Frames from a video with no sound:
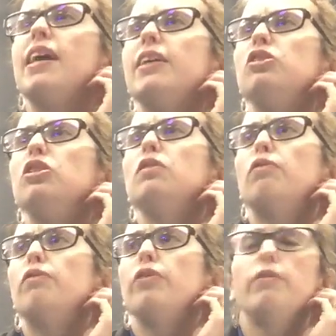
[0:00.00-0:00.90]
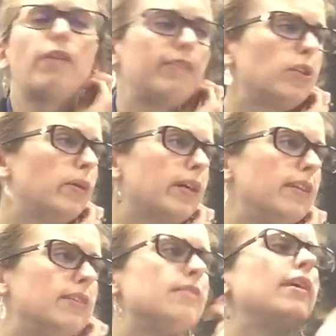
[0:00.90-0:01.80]
day, it's useful for you very
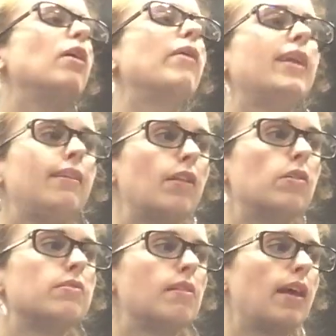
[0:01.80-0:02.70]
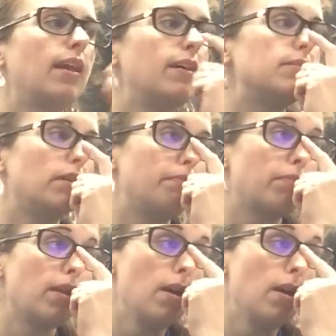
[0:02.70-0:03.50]
quickly to see, oh, I need those in that lesson.